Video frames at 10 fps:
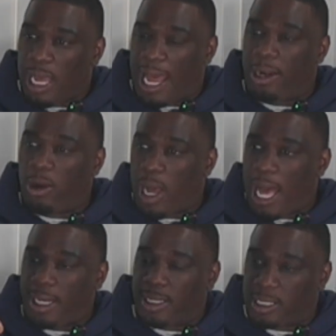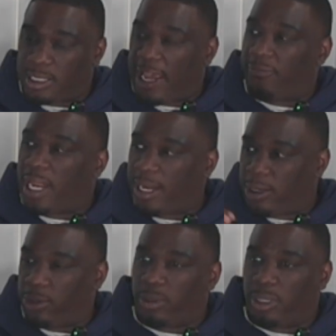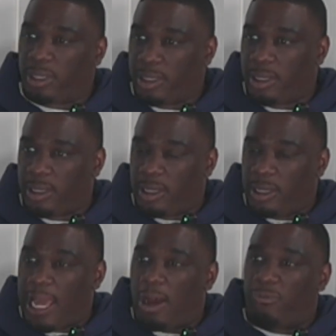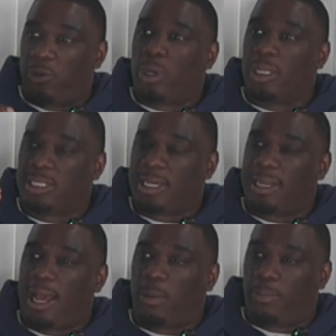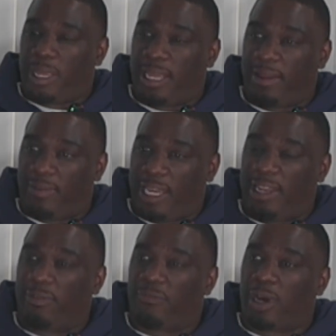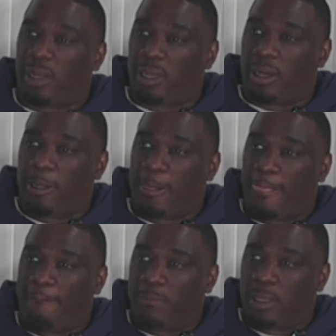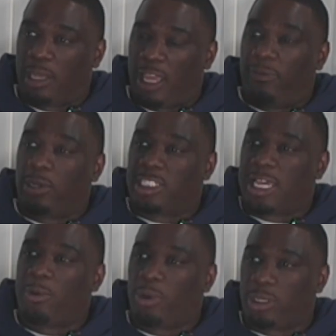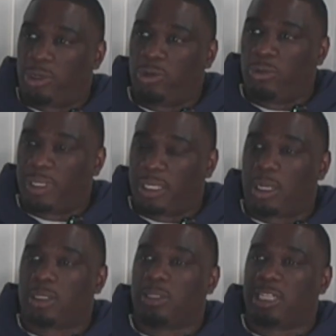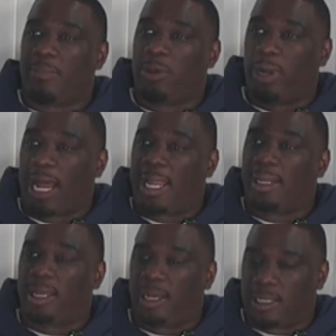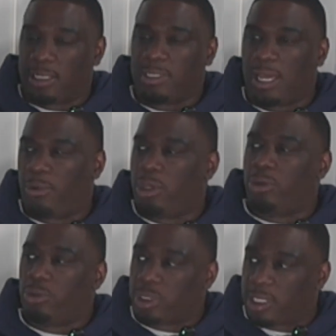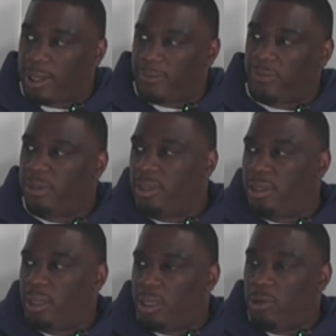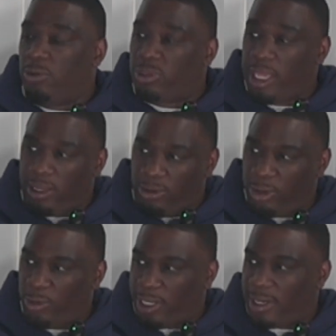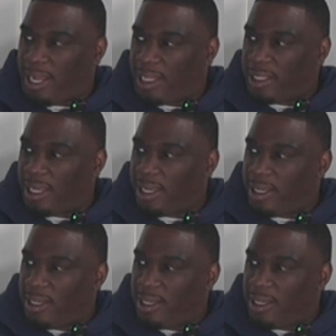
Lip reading: I know how to decipher that and do it. Now, if you could and even further, if you could tell me what to do, but then also tell me what I did, because sometimes when you do stuff, you think you're doing it like that.